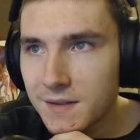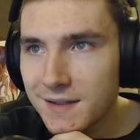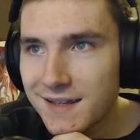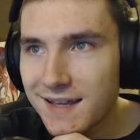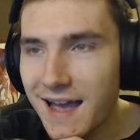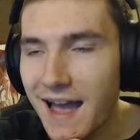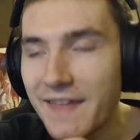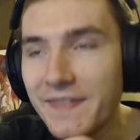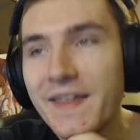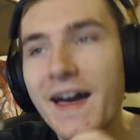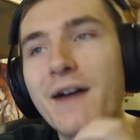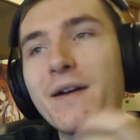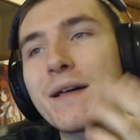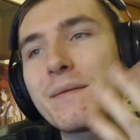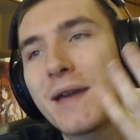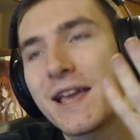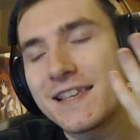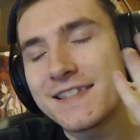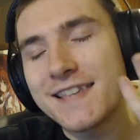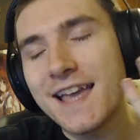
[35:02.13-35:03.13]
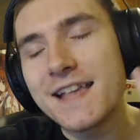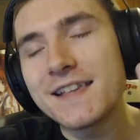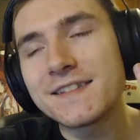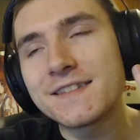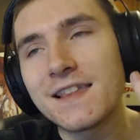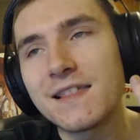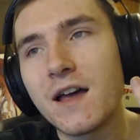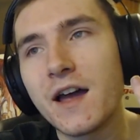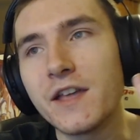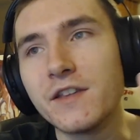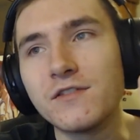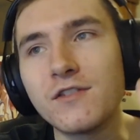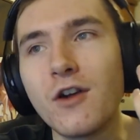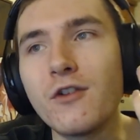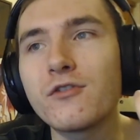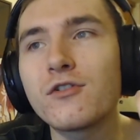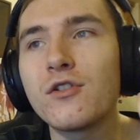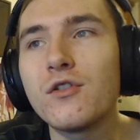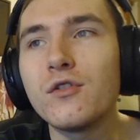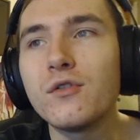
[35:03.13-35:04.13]
and now that makes sense. The line,
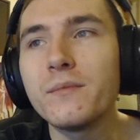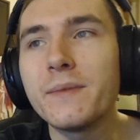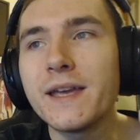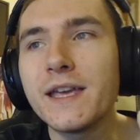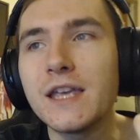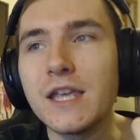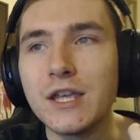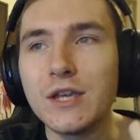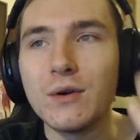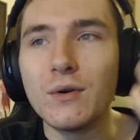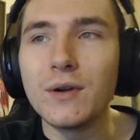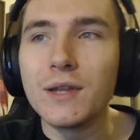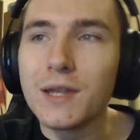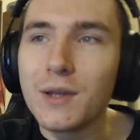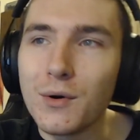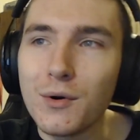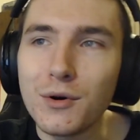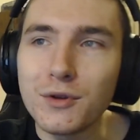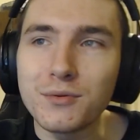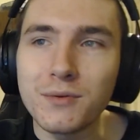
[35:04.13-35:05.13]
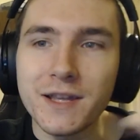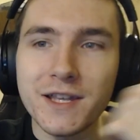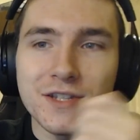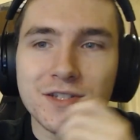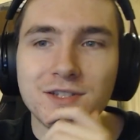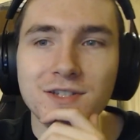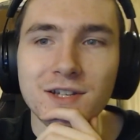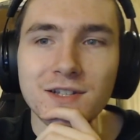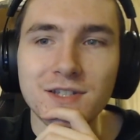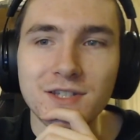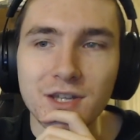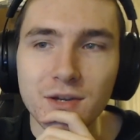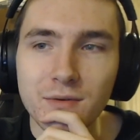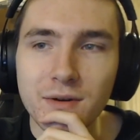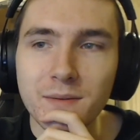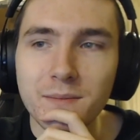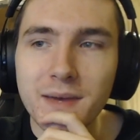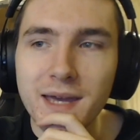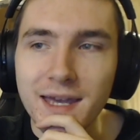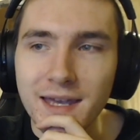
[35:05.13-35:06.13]
don't call me your lord when it's just you
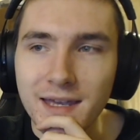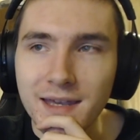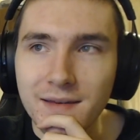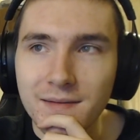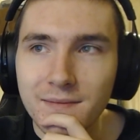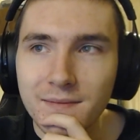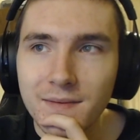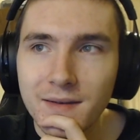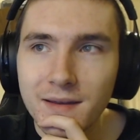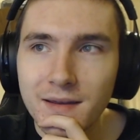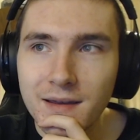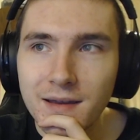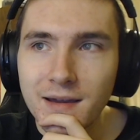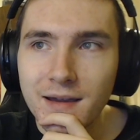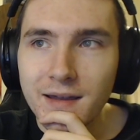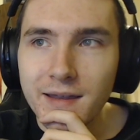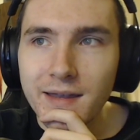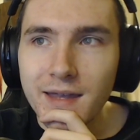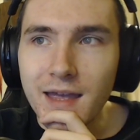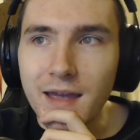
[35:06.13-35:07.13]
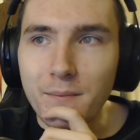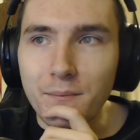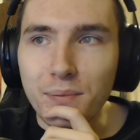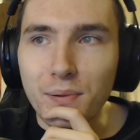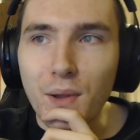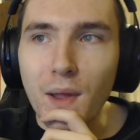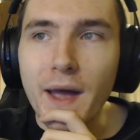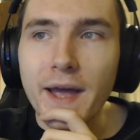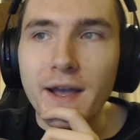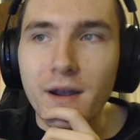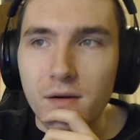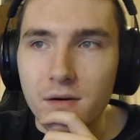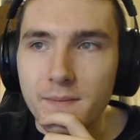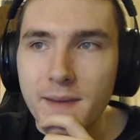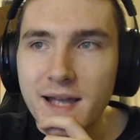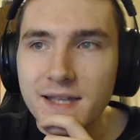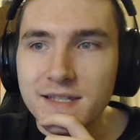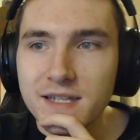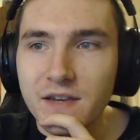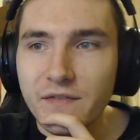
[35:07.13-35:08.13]
and me, implying a
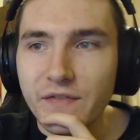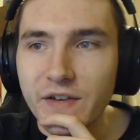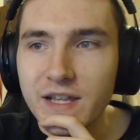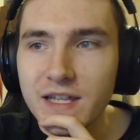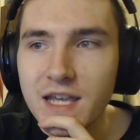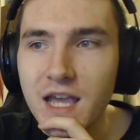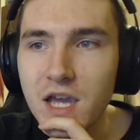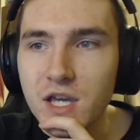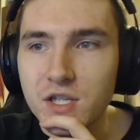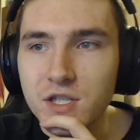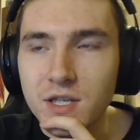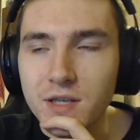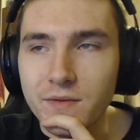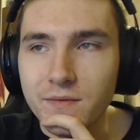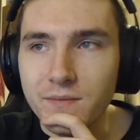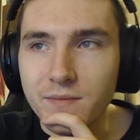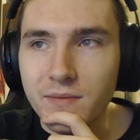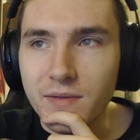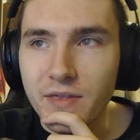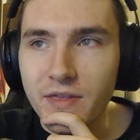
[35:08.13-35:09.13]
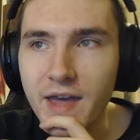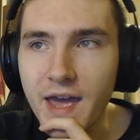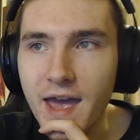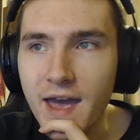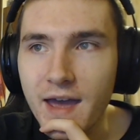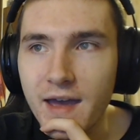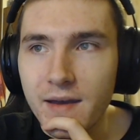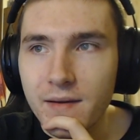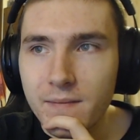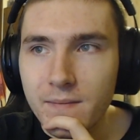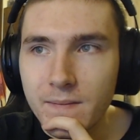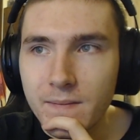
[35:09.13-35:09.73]
romantic affiliation there.